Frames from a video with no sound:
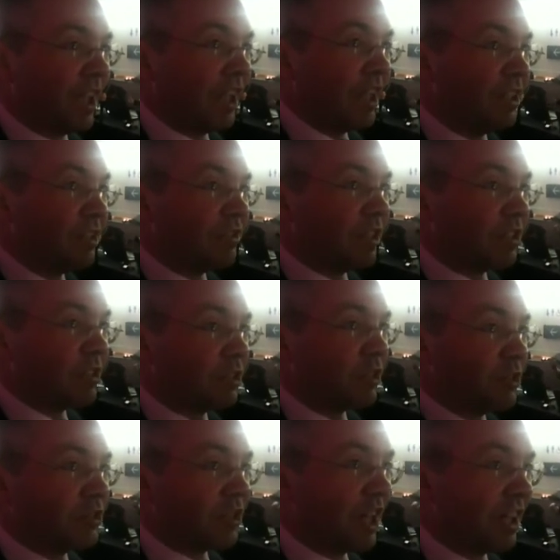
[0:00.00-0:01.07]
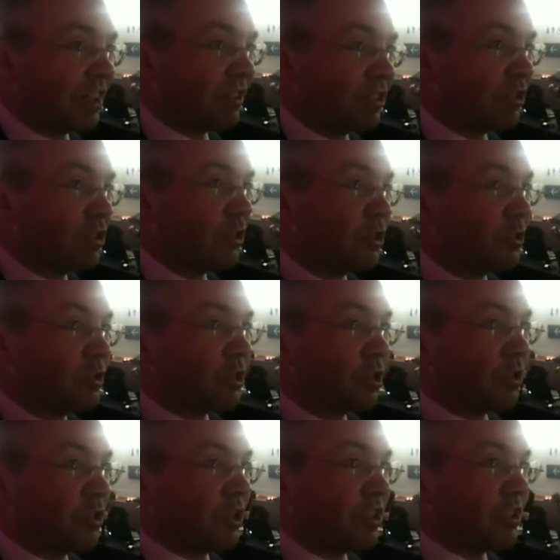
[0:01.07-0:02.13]
individuals telling the sorts of
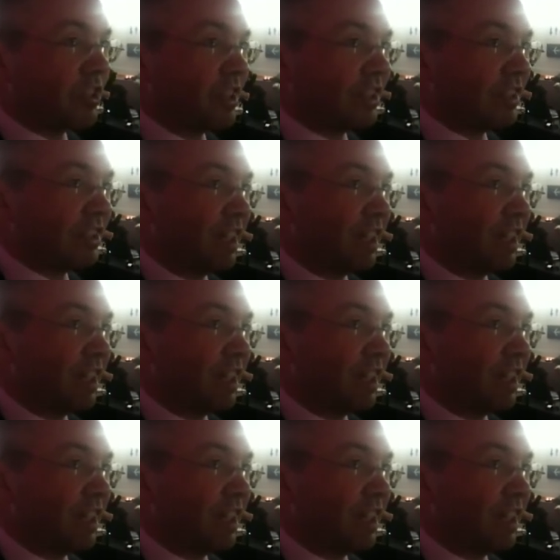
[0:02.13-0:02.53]
stories that